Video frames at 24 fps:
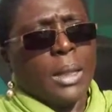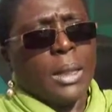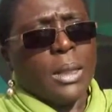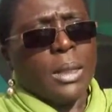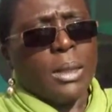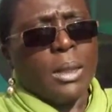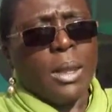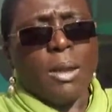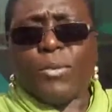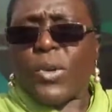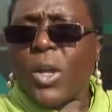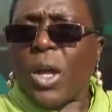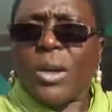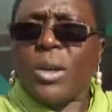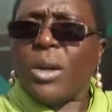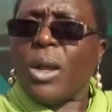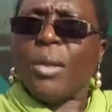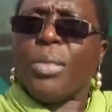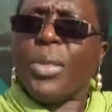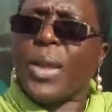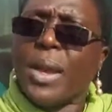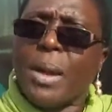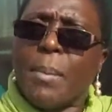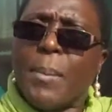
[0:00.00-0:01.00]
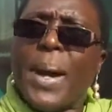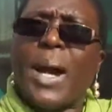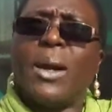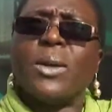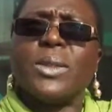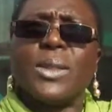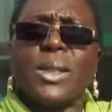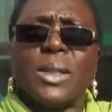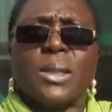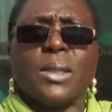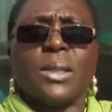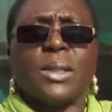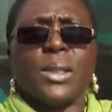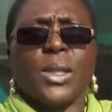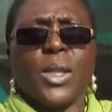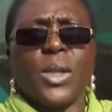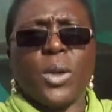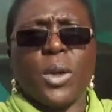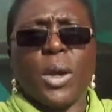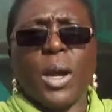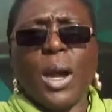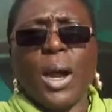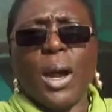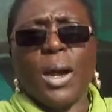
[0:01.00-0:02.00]
they've done nothing about it. You
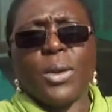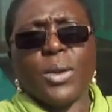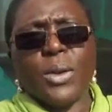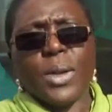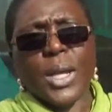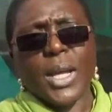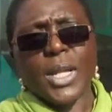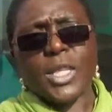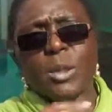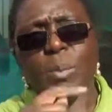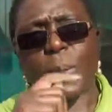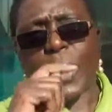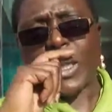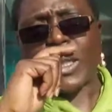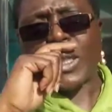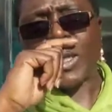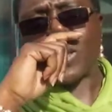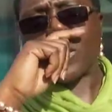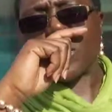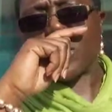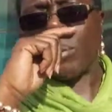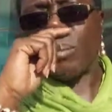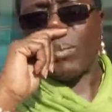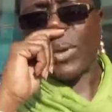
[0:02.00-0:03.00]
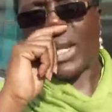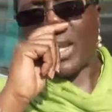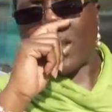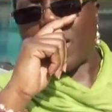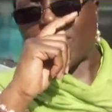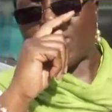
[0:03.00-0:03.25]
know, how do they expect us to believe